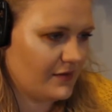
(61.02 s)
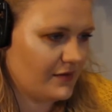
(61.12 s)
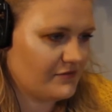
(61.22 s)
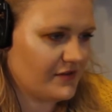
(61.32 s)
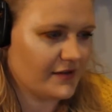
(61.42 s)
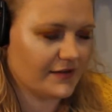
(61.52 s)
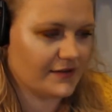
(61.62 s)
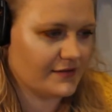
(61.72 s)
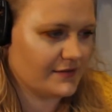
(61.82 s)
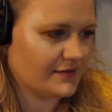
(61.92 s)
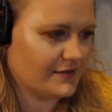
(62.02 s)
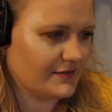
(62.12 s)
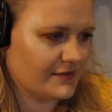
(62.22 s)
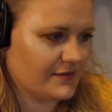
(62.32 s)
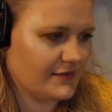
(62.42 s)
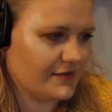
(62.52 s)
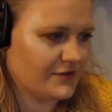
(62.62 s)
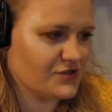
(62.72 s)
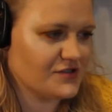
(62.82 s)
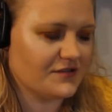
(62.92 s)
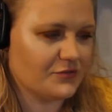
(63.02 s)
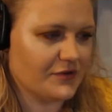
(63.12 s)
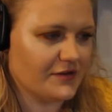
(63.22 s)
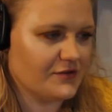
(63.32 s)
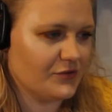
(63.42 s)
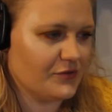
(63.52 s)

I feel like just a 22